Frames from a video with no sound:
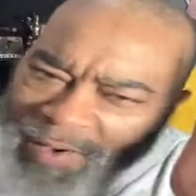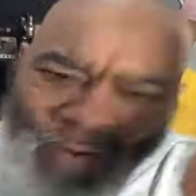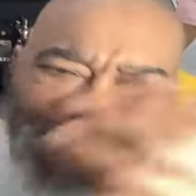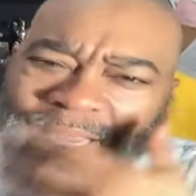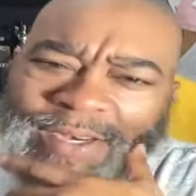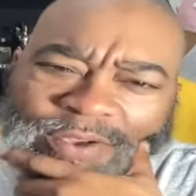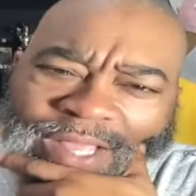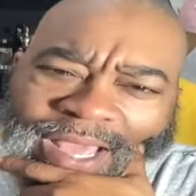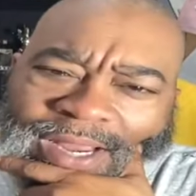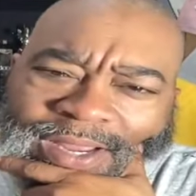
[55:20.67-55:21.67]
Why'd I do
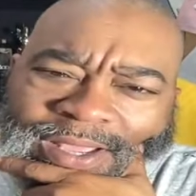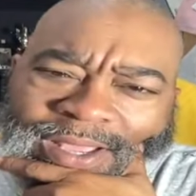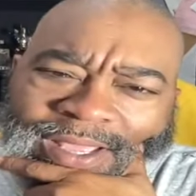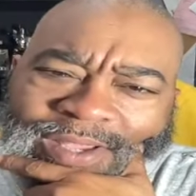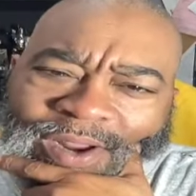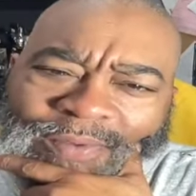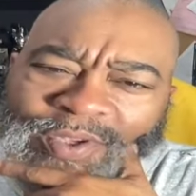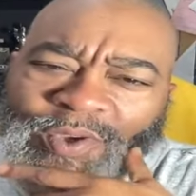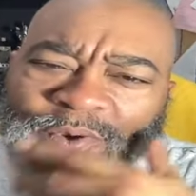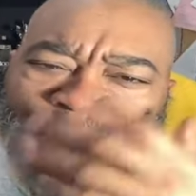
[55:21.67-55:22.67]
that? you know, I'm
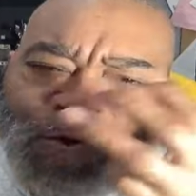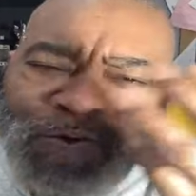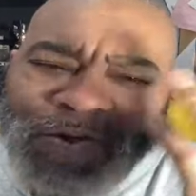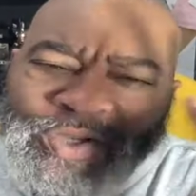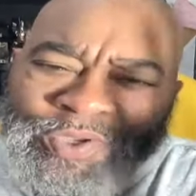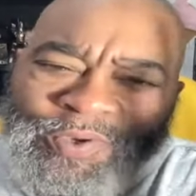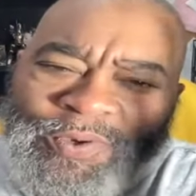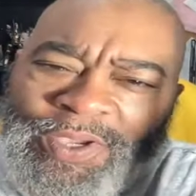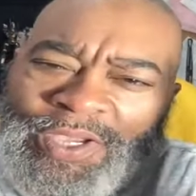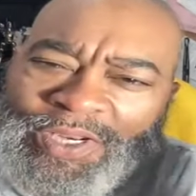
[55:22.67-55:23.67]
so used to
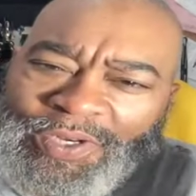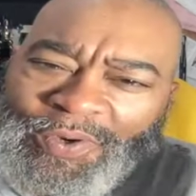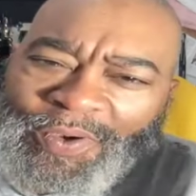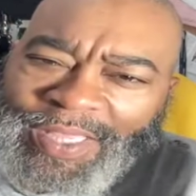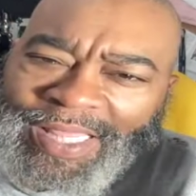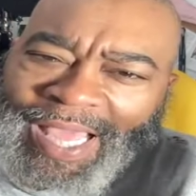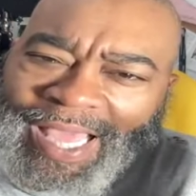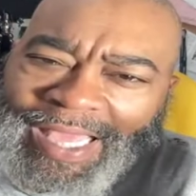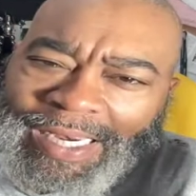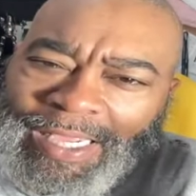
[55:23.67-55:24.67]
doing
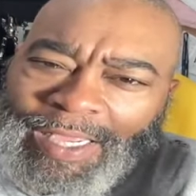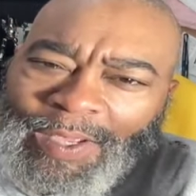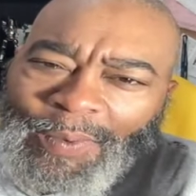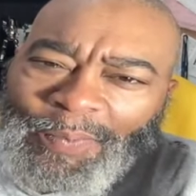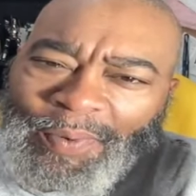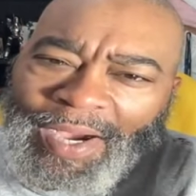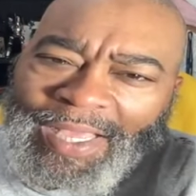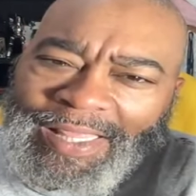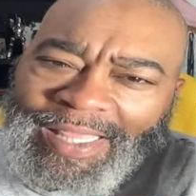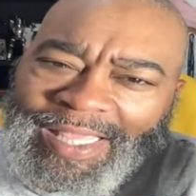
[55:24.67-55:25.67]
that,
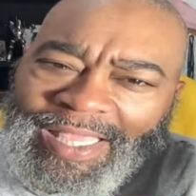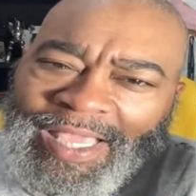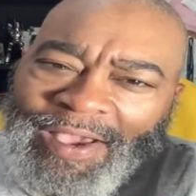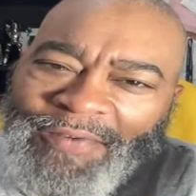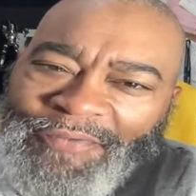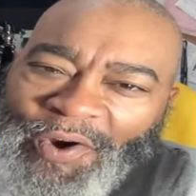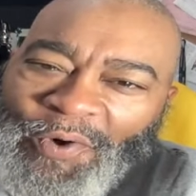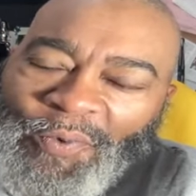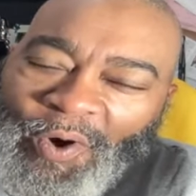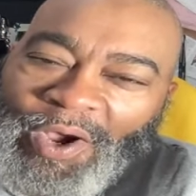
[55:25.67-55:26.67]
but the
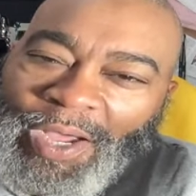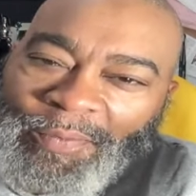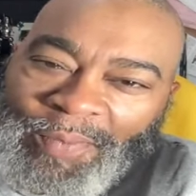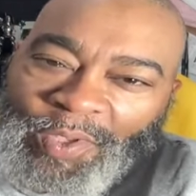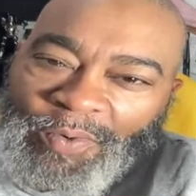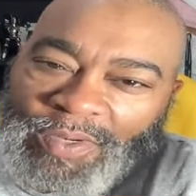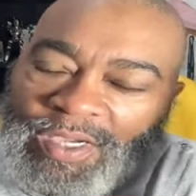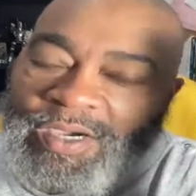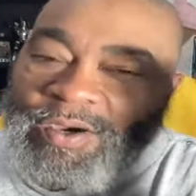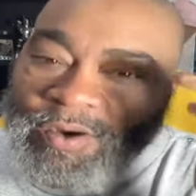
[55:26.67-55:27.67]
phone won't unmute.
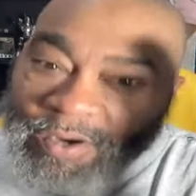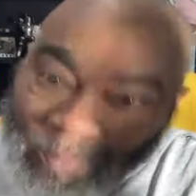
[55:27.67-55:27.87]
Lord,